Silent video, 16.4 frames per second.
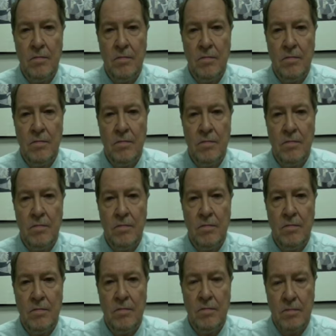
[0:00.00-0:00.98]

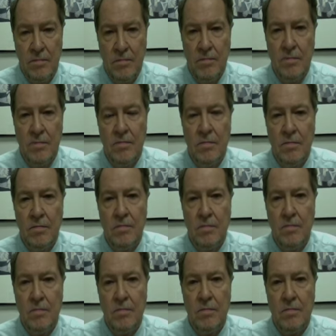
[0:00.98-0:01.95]

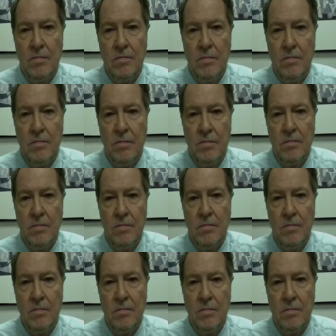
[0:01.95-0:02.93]

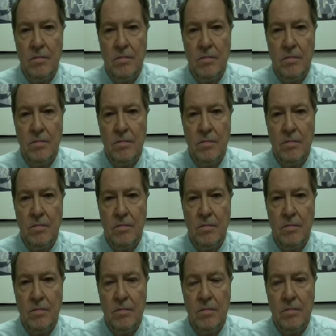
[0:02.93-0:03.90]

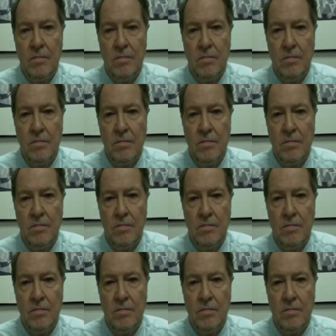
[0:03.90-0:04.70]
(not speaking)